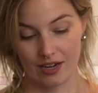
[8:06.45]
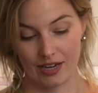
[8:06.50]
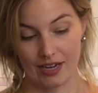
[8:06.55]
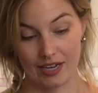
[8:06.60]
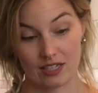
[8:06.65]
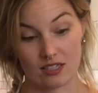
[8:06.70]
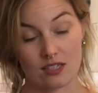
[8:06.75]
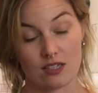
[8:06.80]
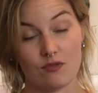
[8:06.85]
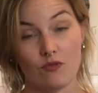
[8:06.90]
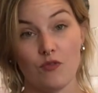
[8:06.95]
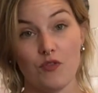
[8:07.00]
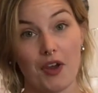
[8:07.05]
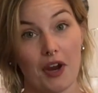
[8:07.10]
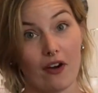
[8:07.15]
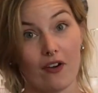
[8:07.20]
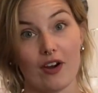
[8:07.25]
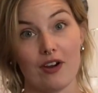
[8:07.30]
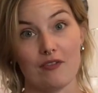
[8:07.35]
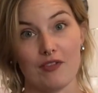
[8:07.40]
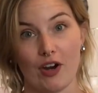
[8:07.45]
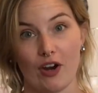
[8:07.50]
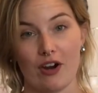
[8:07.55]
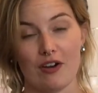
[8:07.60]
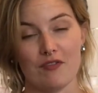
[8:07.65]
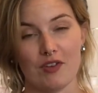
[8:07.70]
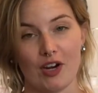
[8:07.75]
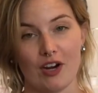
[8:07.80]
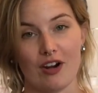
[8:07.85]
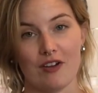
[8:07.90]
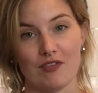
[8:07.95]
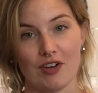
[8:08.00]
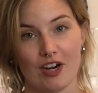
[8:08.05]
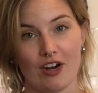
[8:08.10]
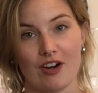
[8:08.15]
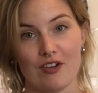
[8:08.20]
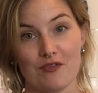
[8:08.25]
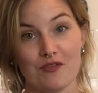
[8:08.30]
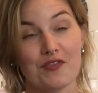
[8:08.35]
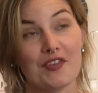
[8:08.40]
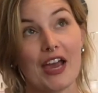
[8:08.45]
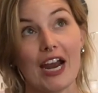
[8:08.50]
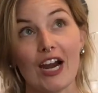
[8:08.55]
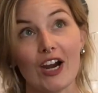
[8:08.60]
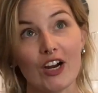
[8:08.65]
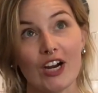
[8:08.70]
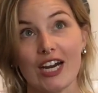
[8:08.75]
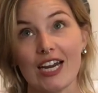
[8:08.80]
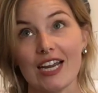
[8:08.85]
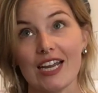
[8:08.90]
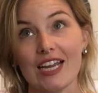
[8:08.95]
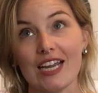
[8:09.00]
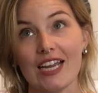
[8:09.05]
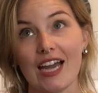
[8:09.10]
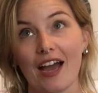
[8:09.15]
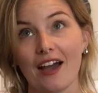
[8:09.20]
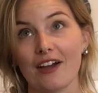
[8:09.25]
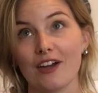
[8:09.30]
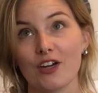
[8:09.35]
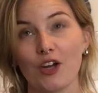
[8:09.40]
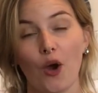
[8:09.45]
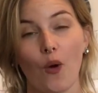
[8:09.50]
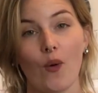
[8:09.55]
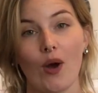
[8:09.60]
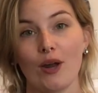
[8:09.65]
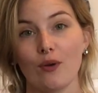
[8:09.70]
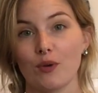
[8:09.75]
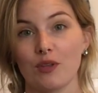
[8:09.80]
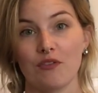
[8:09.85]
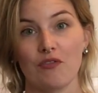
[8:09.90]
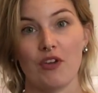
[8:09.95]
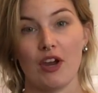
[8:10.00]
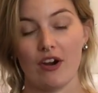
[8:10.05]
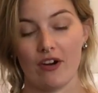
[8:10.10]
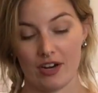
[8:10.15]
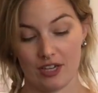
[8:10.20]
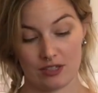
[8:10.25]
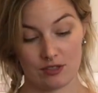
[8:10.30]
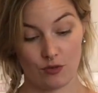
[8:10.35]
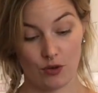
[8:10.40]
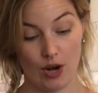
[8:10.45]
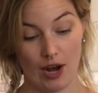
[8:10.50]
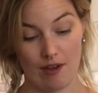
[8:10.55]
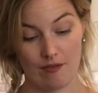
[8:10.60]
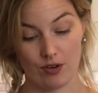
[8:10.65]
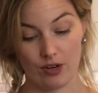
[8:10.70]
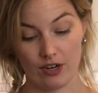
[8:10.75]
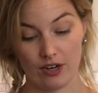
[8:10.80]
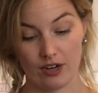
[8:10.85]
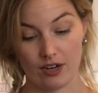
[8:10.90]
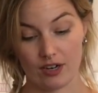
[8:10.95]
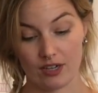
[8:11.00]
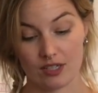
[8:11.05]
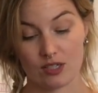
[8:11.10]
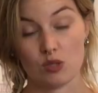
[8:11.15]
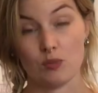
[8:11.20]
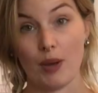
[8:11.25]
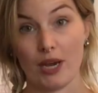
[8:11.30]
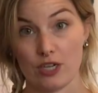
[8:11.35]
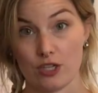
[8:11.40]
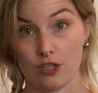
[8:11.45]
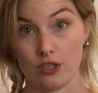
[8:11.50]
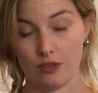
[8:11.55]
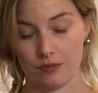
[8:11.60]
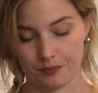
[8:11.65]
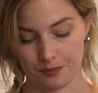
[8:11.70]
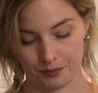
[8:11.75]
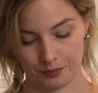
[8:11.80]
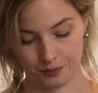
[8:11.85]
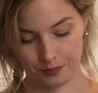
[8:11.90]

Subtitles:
It's very, very, very, very, very, I could go on with fairies forever, special.